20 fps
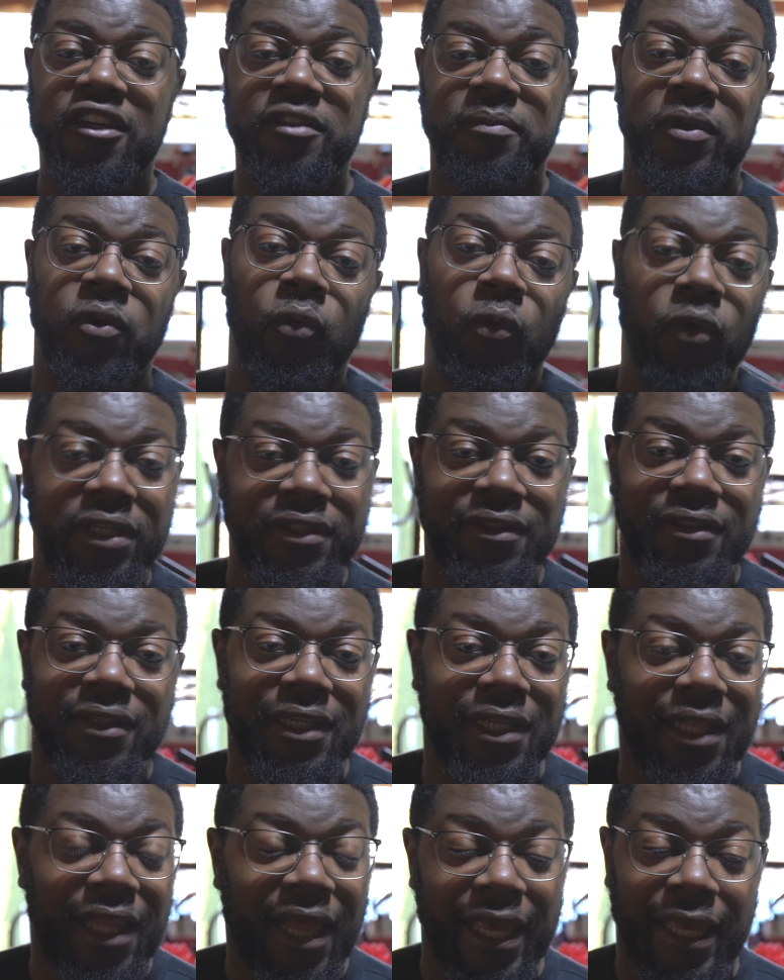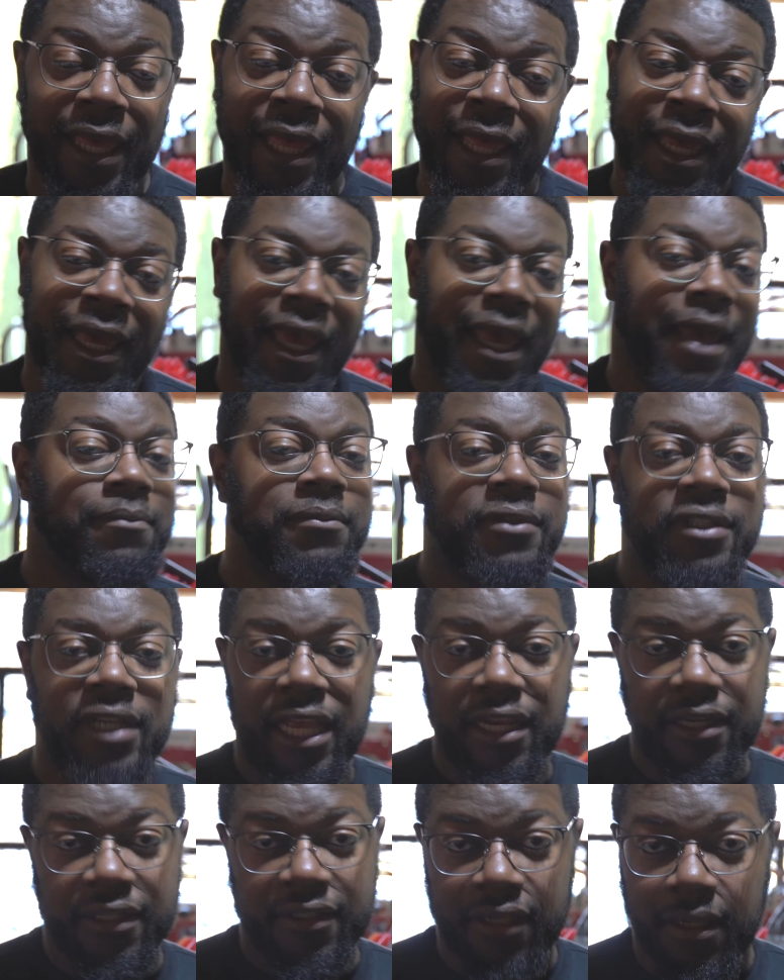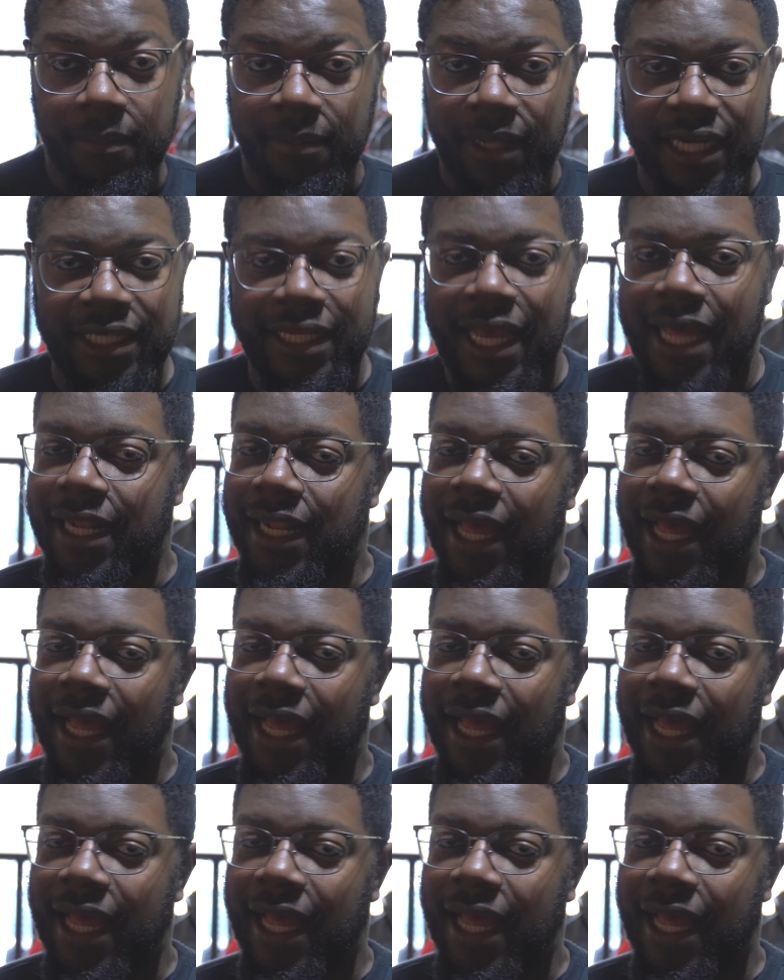has been whistling like MJ or something like that.